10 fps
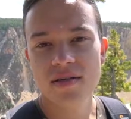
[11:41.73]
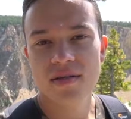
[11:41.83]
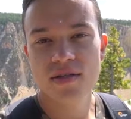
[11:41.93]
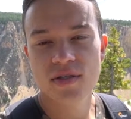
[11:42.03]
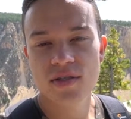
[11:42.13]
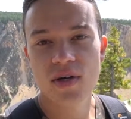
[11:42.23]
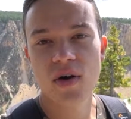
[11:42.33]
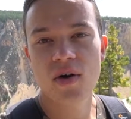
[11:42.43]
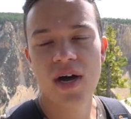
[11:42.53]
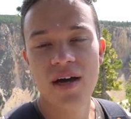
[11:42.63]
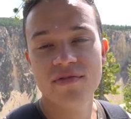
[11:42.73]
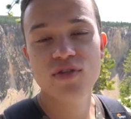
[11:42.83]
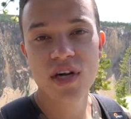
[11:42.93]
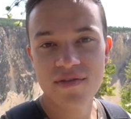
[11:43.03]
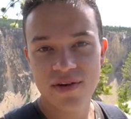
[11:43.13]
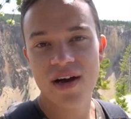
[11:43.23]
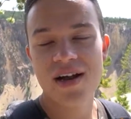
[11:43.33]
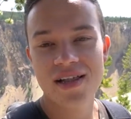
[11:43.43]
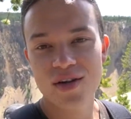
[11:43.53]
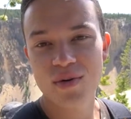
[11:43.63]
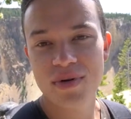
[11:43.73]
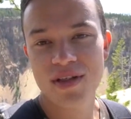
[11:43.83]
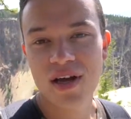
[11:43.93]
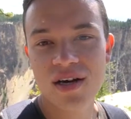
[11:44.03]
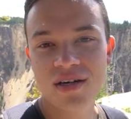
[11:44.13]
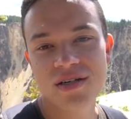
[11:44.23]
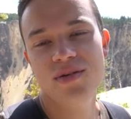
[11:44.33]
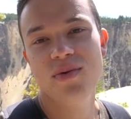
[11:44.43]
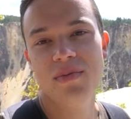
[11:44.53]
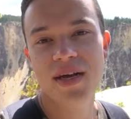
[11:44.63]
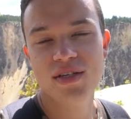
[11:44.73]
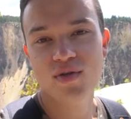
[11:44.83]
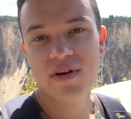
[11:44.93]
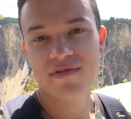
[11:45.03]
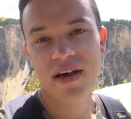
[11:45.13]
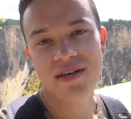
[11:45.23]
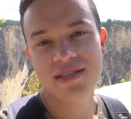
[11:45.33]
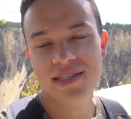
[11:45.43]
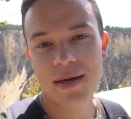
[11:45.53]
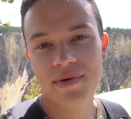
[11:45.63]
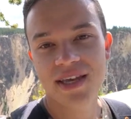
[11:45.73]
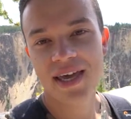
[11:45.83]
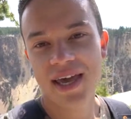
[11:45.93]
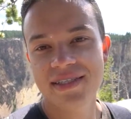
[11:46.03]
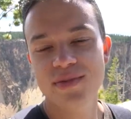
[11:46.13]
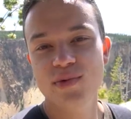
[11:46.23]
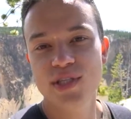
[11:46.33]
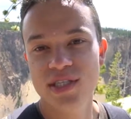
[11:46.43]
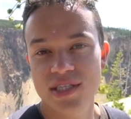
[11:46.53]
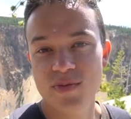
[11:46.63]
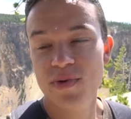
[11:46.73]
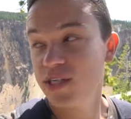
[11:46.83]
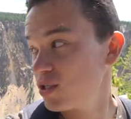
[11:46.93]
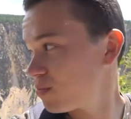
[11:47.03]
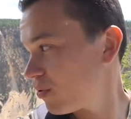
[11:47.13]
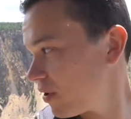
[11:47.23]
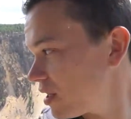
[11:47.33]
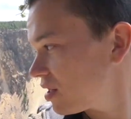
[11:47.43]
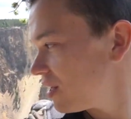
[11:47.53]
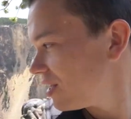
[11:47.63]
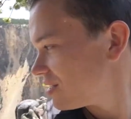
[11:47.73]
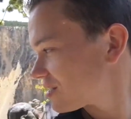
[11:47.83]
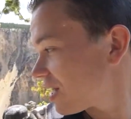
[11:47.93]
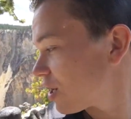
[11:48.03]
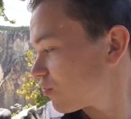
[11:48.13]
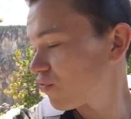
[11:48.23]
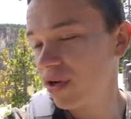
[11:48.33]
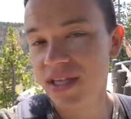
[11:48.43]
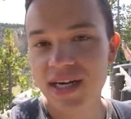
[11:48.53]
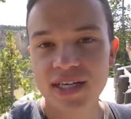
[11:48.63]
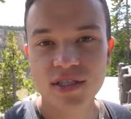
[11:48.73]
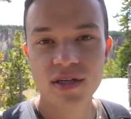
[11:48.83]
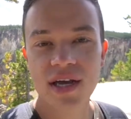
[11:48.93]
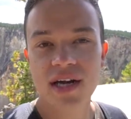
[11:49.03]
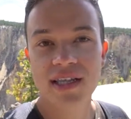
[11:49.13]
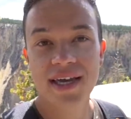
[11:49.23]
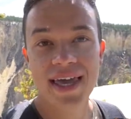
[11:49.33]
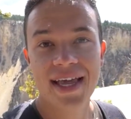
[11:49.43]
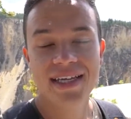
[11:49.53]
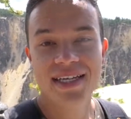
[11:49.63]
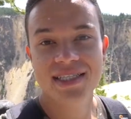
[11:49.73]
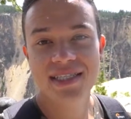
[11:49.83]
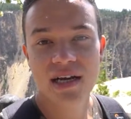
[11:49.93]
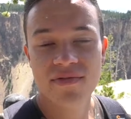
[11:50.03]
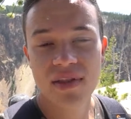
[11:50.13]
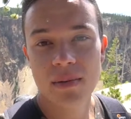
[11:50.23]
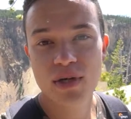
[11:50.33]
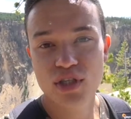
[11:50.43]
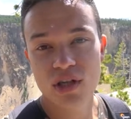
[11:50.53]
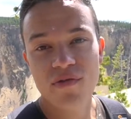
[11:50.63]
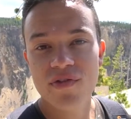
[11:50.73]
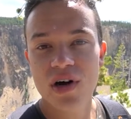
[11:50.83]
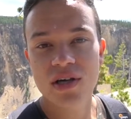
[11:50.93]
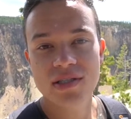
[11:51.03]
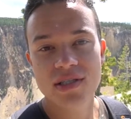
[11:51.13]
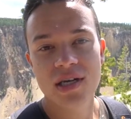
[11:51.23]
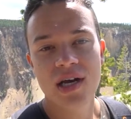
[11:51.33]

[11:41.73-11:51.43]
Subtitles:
So after driving on a little bit longer, we made it to our final stop of the canyon, which is Inspiration Point. It's got a really nice look out of the canyon itself, not much of the falls.